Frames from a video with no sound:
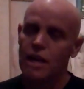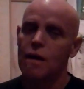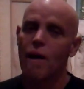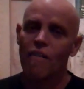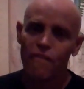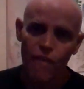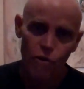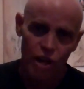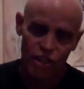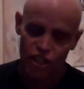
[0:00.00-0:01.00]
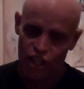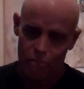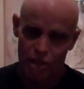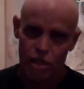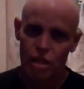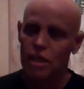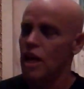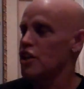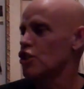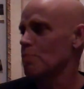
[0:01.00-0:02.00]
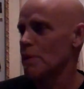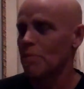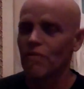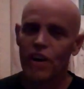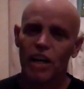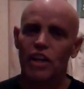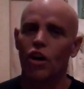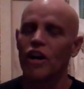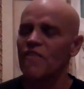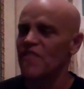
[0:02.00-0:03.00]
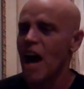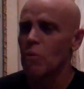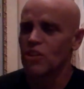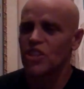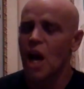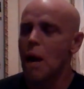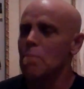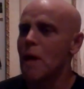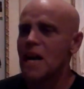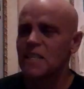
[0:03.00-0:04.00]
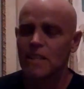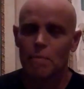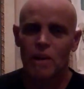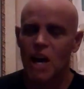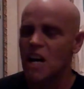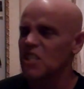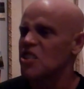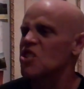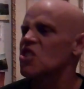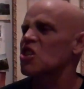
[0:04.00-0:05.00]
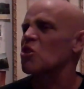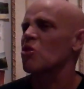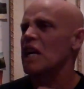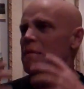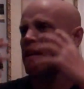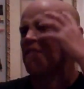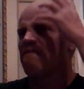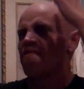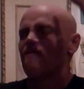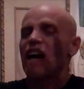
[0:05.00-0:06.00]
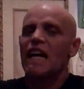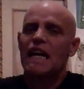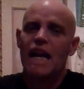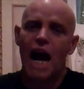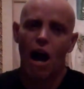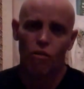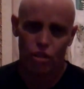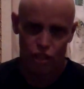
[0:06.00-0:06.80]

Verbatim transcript: about Fukushima, as you people fucking know, if that was not my subconscious screaming fucking out